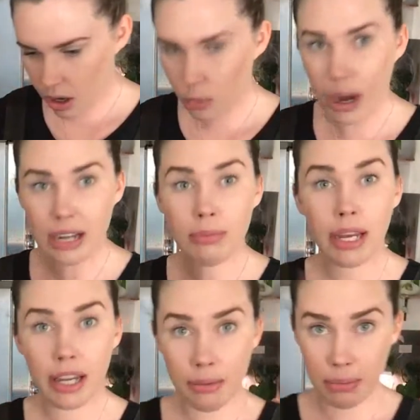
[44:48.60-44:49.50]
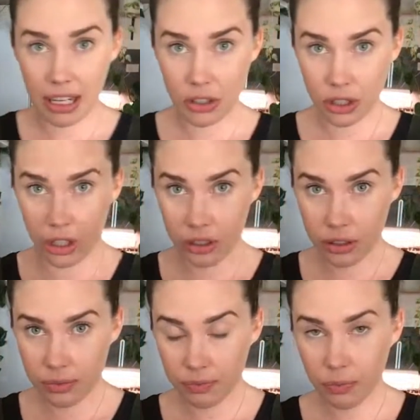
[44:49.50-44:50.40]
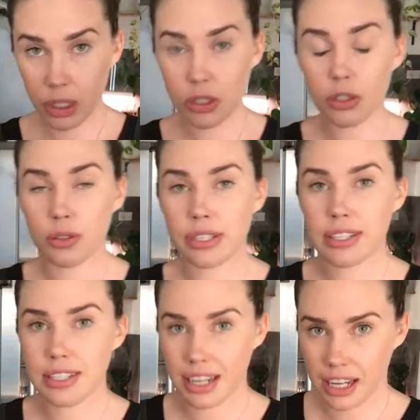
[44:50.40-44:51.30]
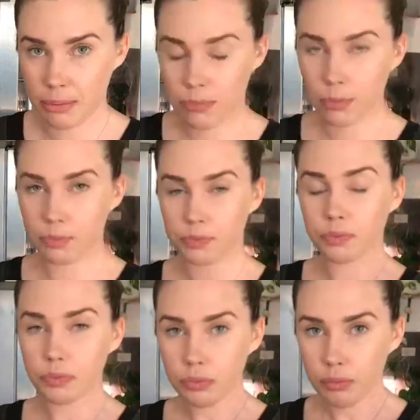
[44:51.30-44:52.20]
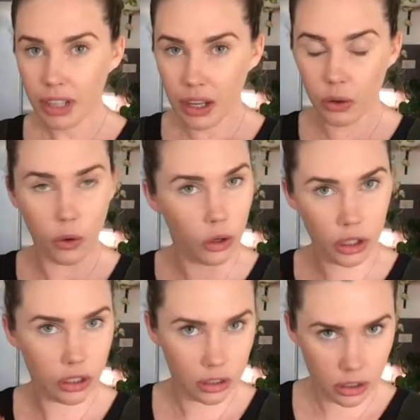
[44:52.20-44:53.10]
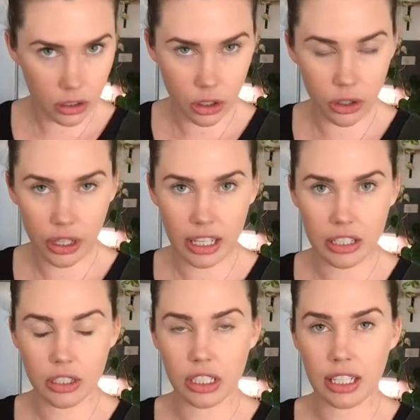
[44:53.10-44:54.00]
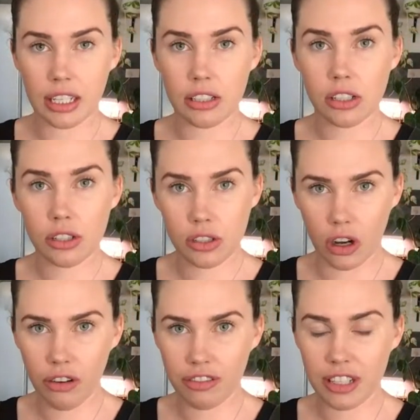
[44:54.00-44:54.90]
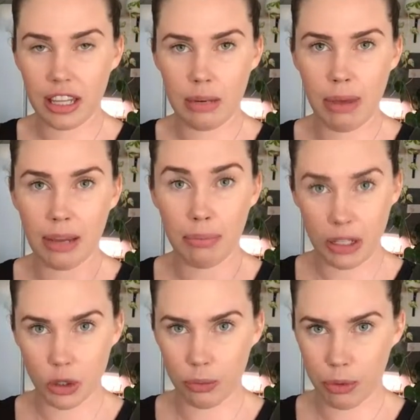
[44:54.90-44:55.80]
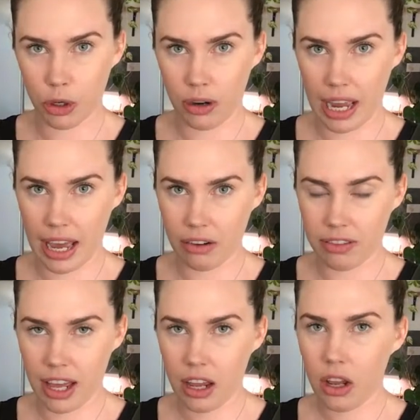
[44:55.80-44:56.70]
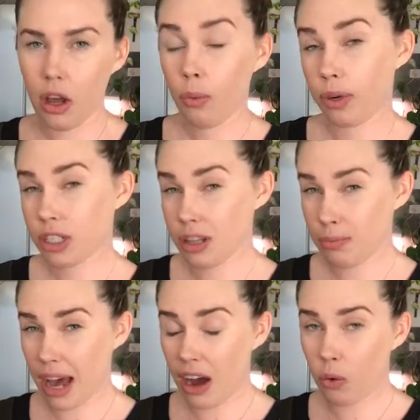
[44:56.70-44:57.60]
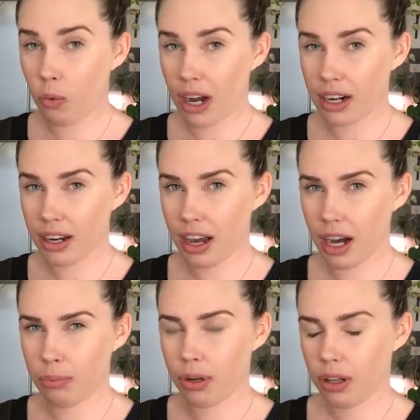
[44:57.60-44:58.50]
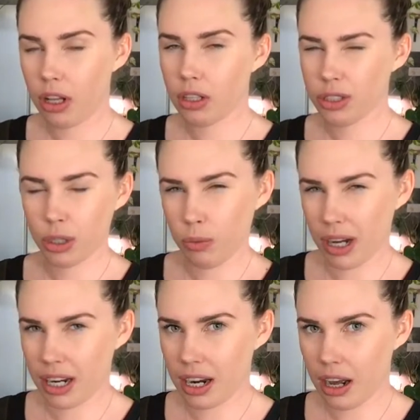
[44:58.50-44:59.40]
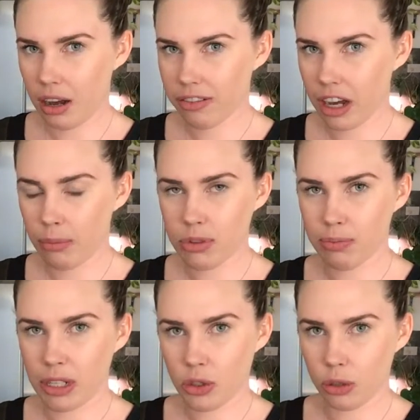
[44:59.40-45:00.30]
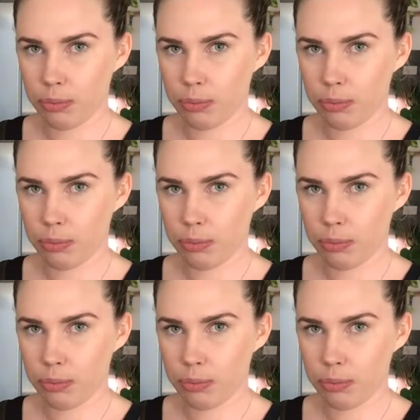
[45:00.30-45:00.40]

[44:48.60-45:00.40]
1 medium beetroot, which you steam or cook until it's soft, and then make beetroot puree out of that, which is about 1 cup to 1.5 cups of beetroot